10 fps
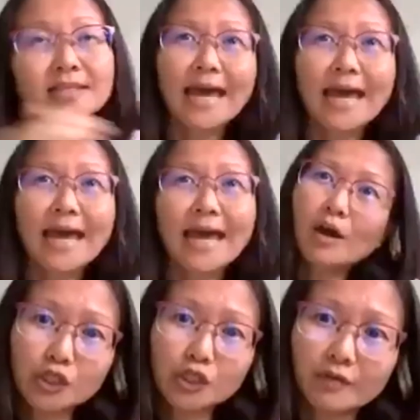
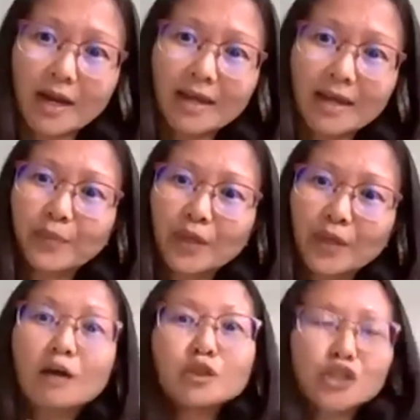And there's the
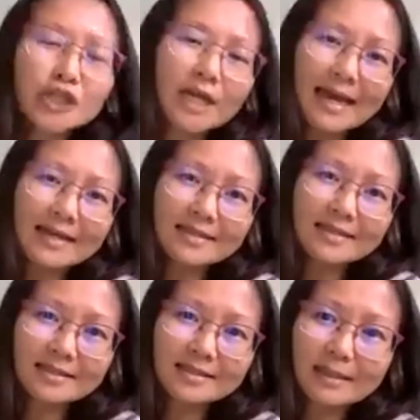aspect of
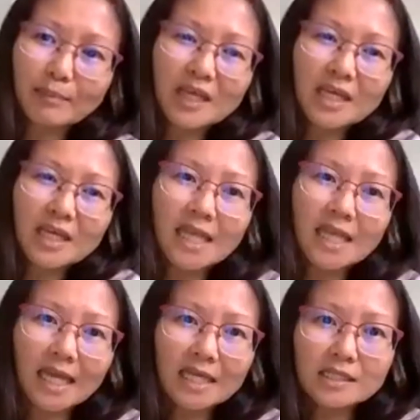culture, right?
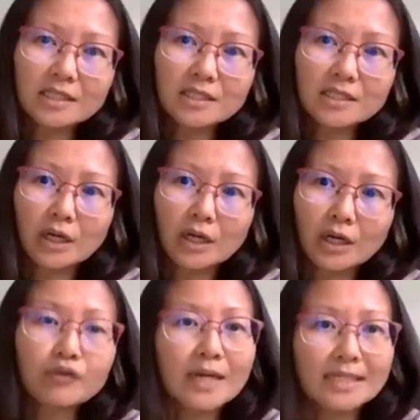Culture
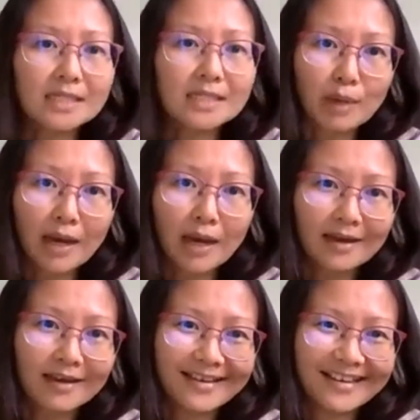as something
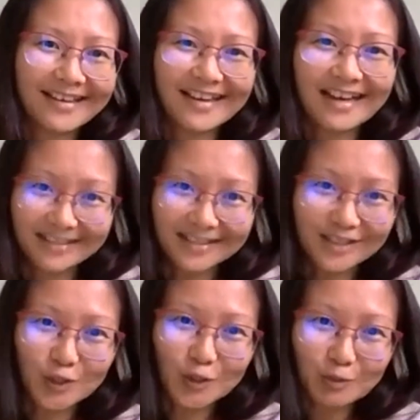that is
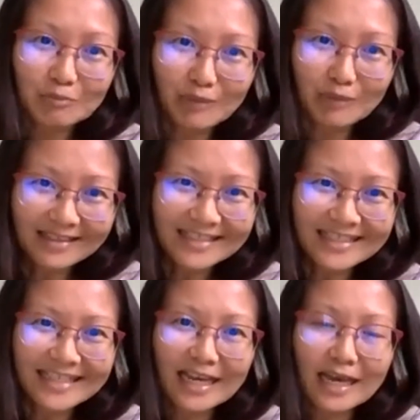created
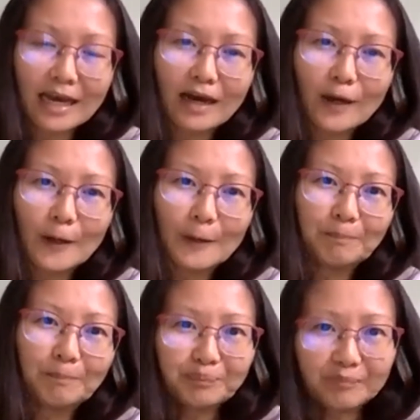by us
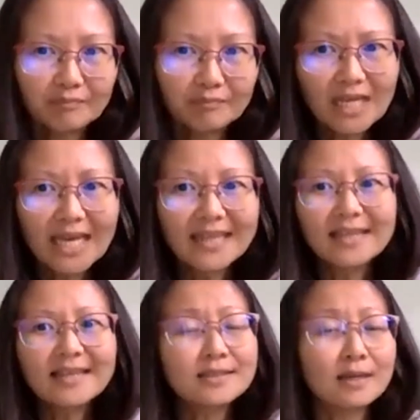human beings.
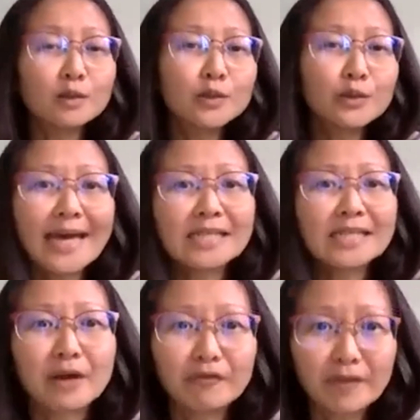
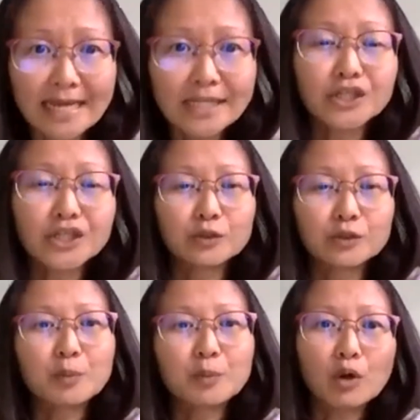And then there's also
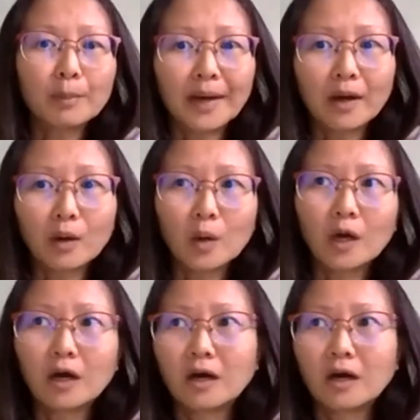the aspect of nature.